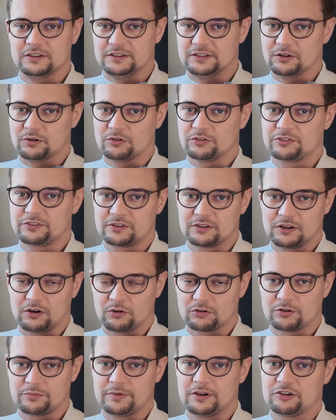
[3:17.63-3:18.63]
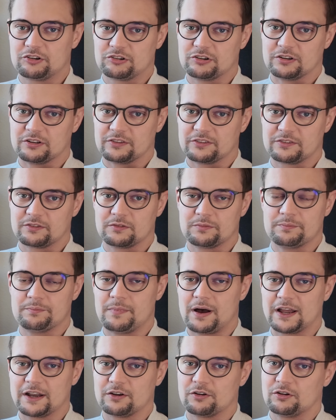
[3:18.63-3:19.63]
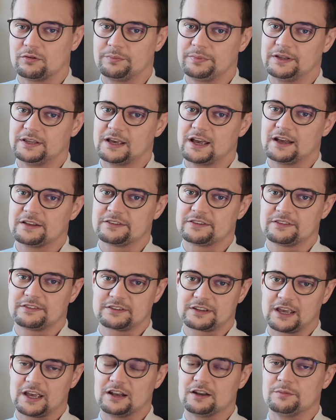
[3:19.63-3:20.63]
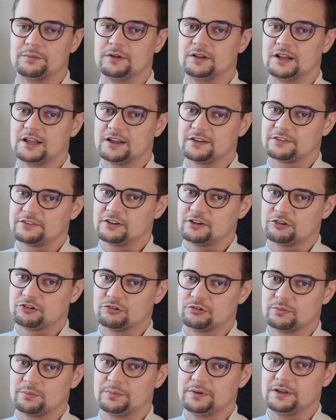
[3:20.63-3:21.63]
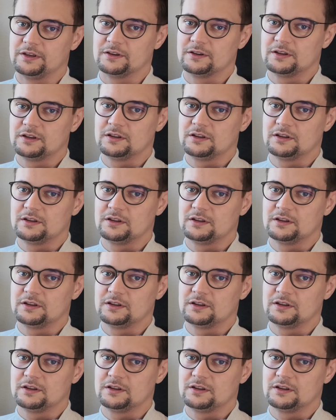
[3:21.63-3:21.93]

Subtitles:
those automations might not be as scalable as they should be.